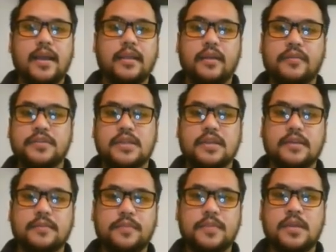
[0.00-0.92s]
I'd love
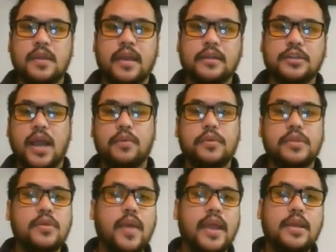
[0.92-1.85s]
to kind of chat with
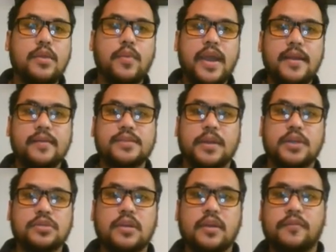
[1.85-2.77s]
you anyway,
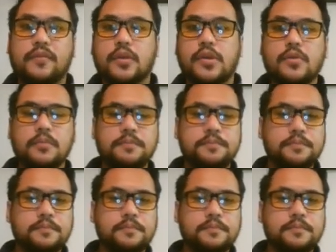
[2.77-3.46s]
especially if you're new.